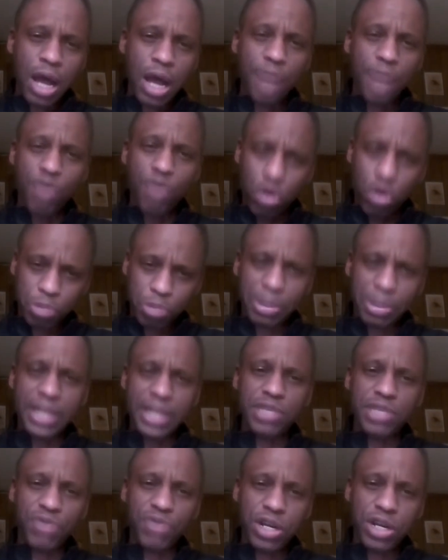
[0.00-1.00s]
a fourth
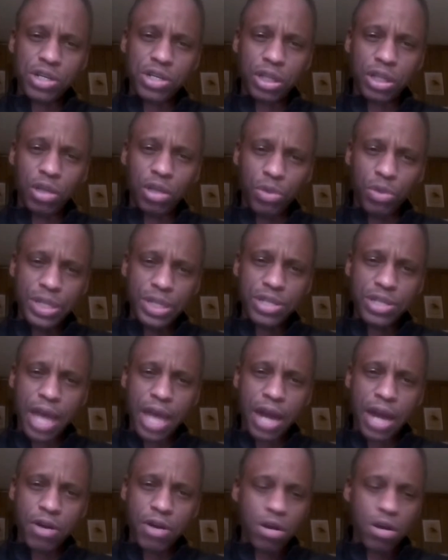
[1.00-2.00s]
place finish in the
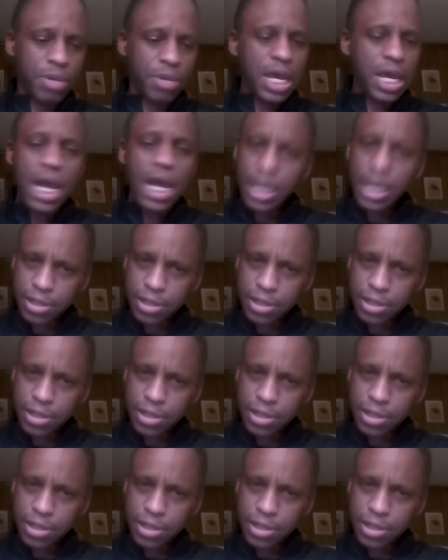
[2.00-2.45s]
Louisiana Derby,